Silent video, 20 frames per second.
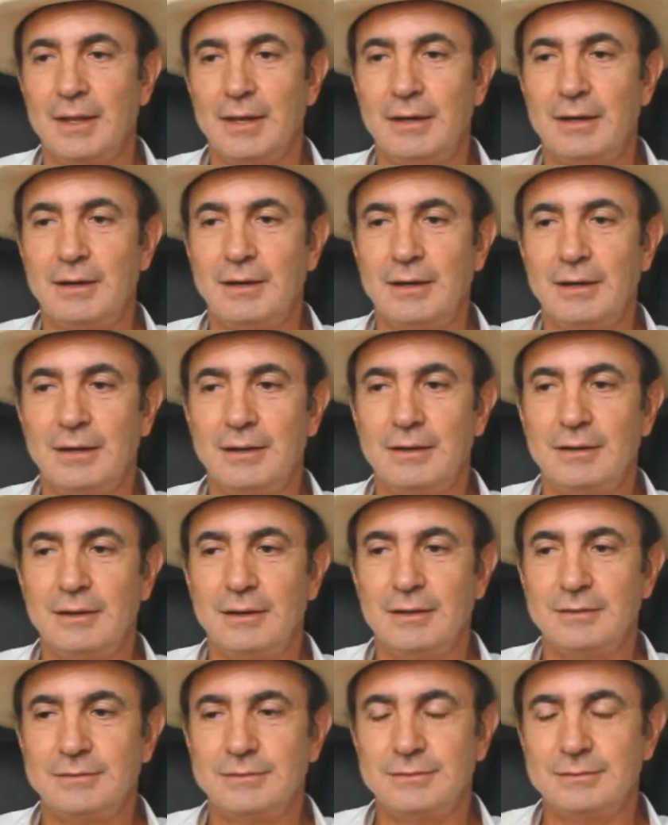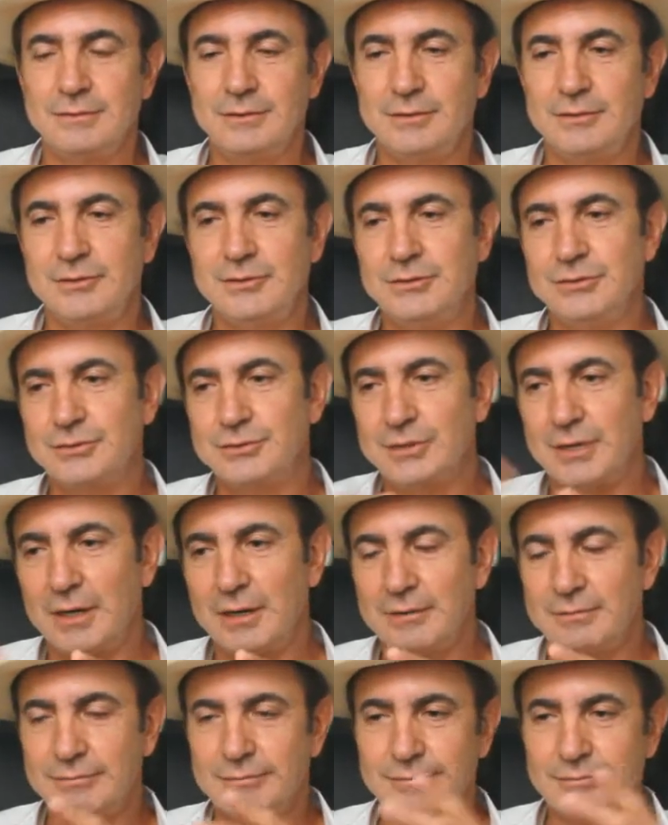As you
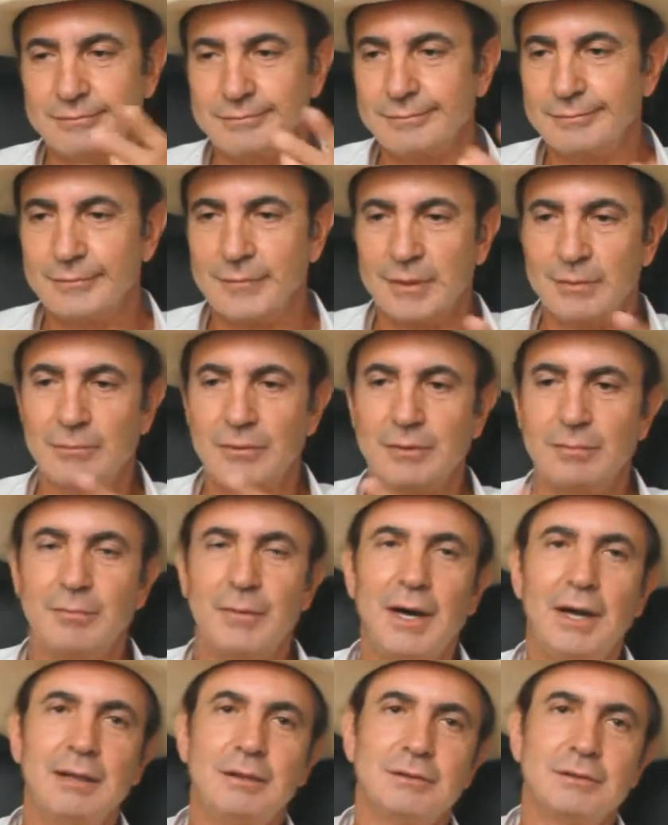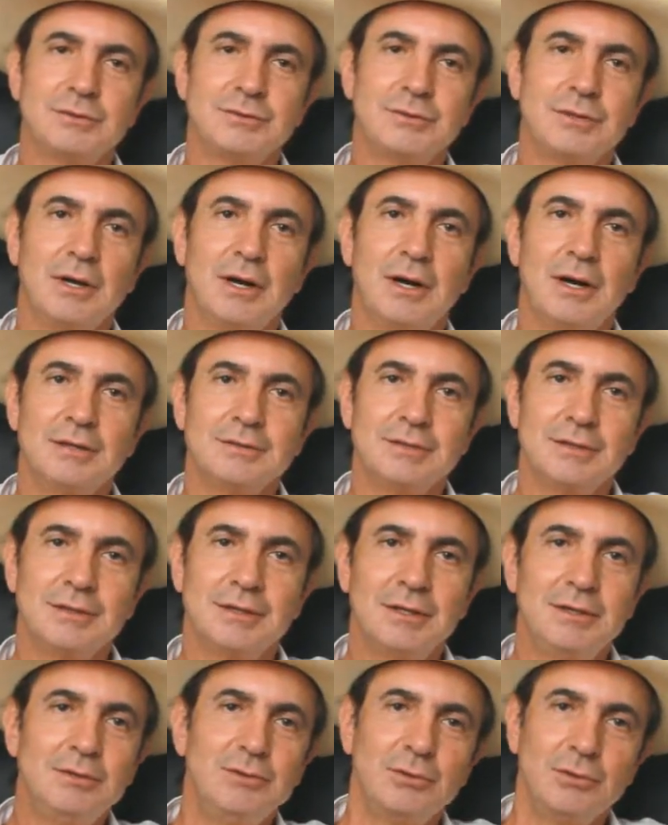start with milder cigars, and
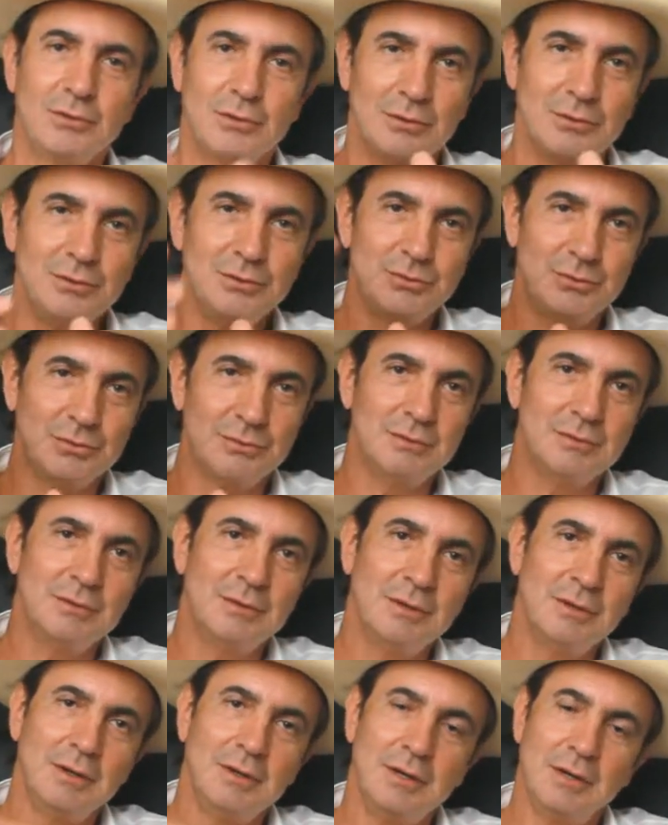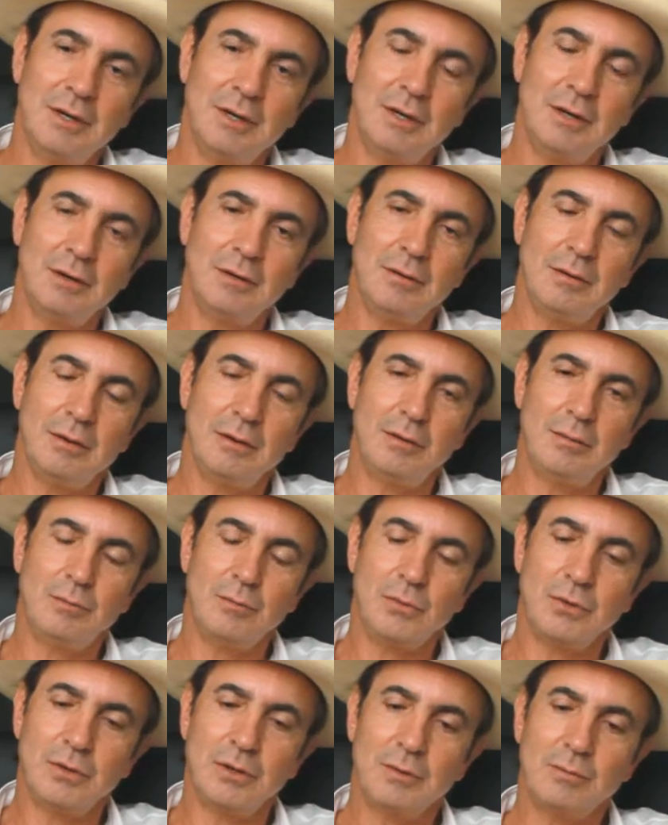then you grow into
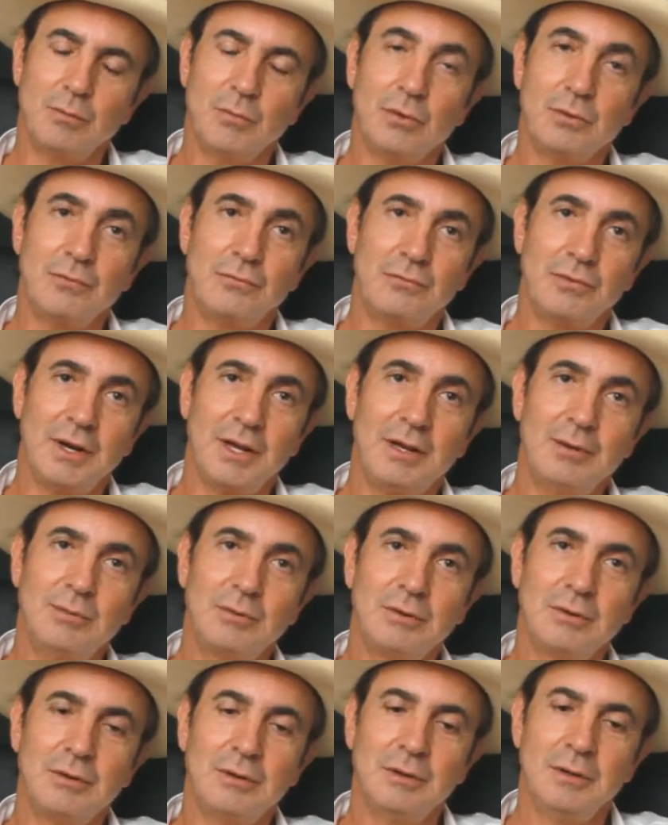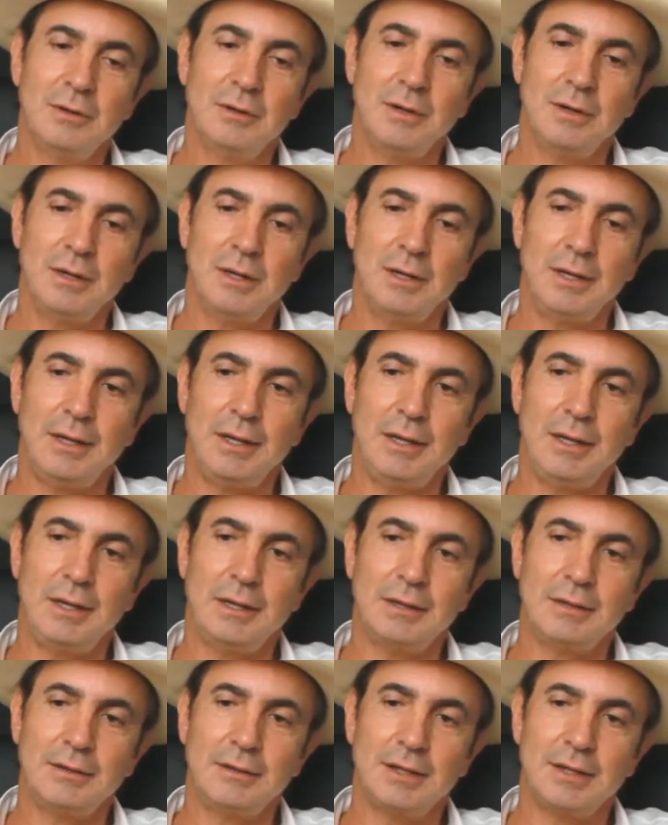more and more flavor,
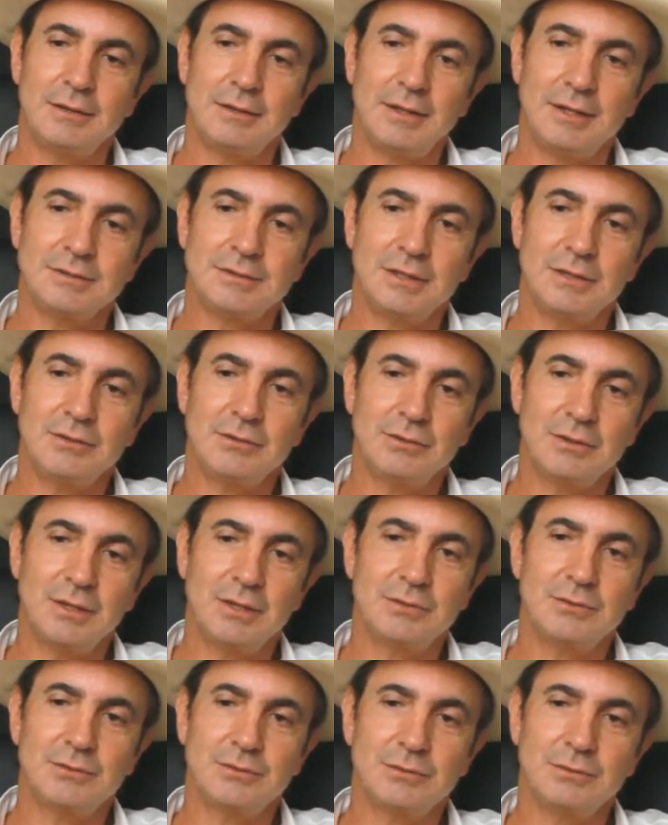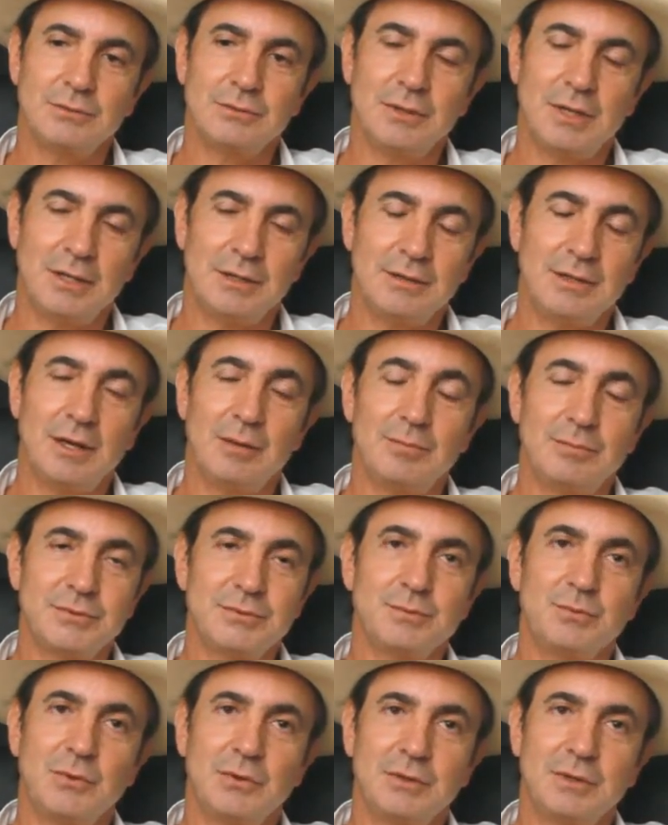and that's how you get to end up
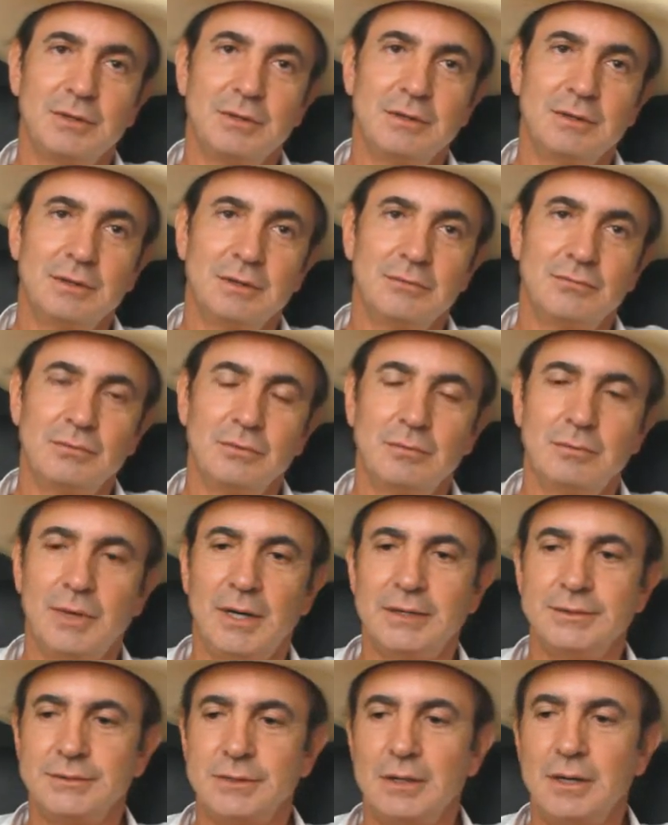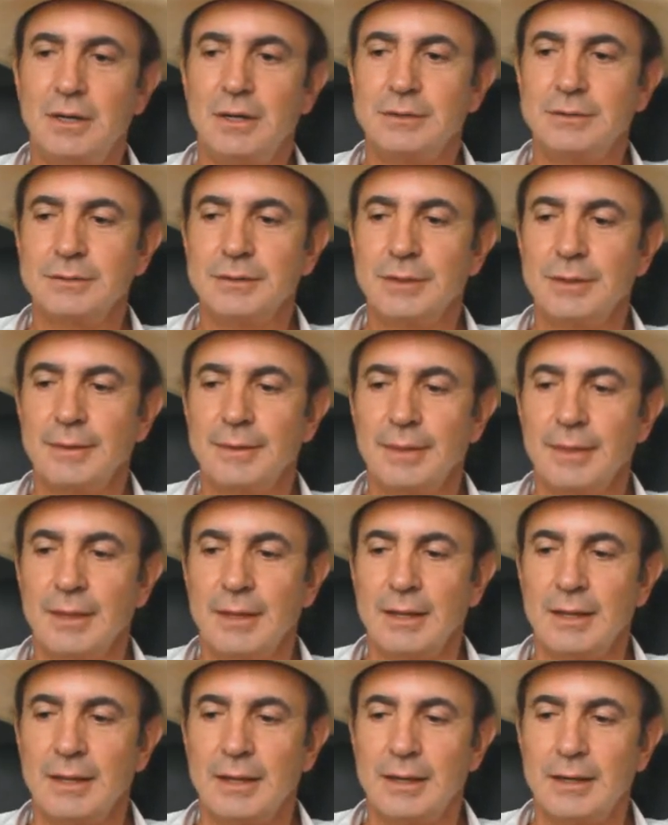smoking full body cigars.
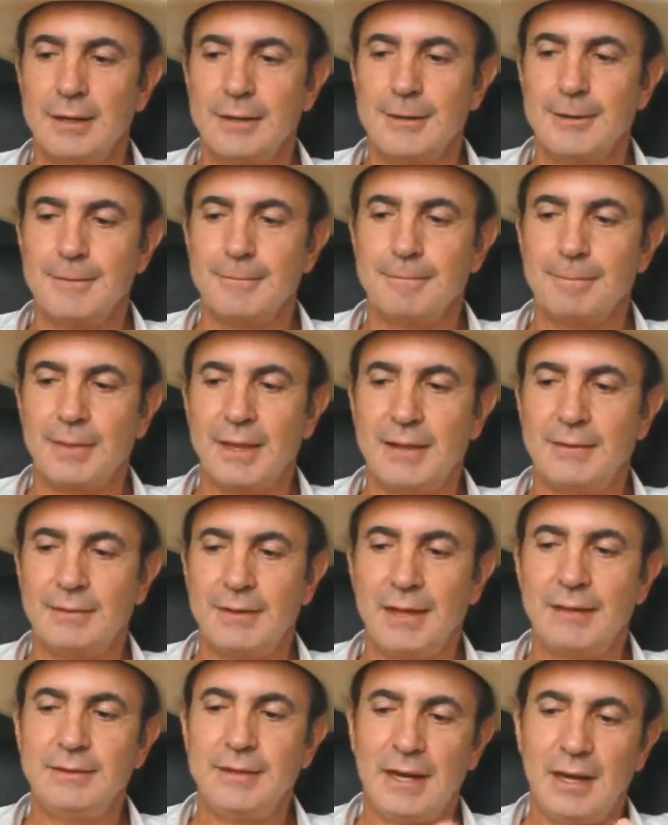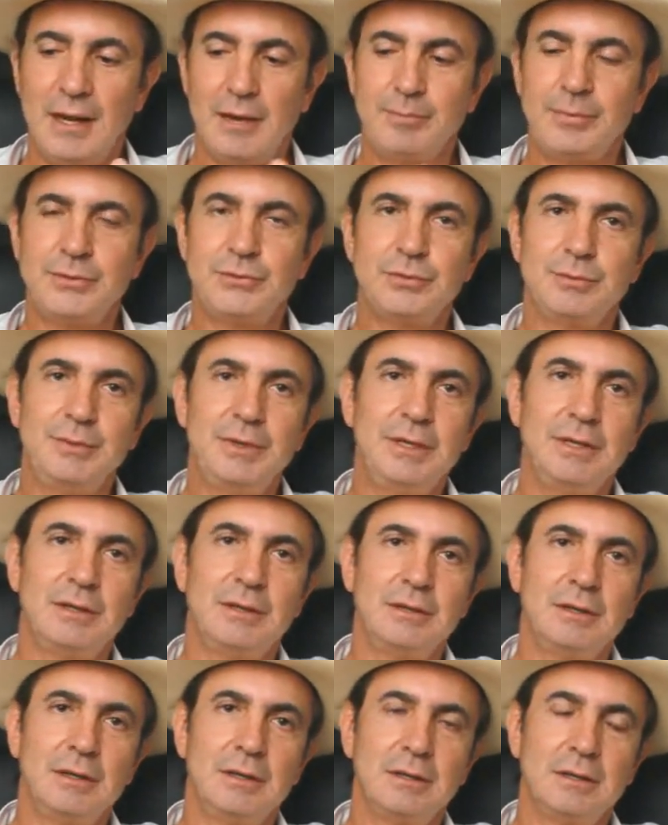And that happened to me,
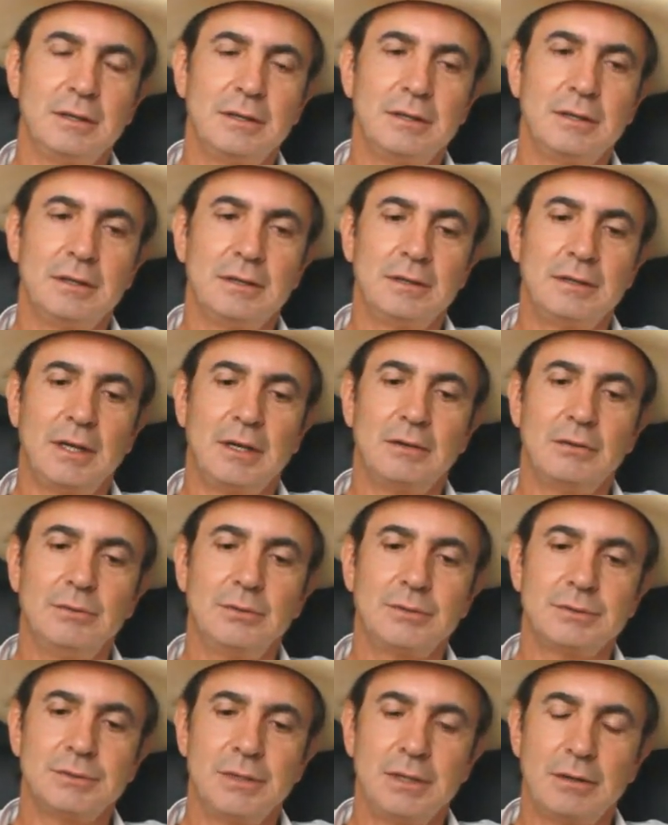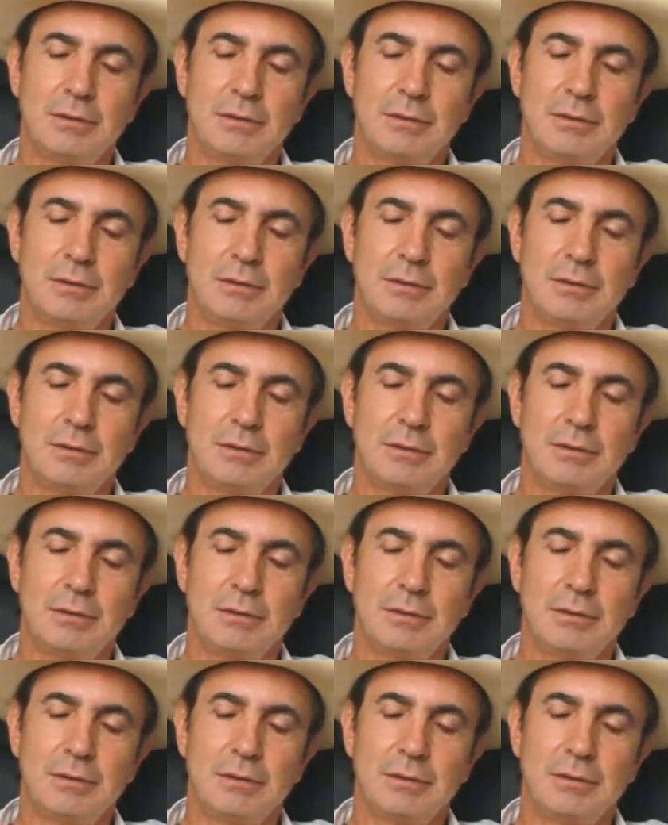and that obviously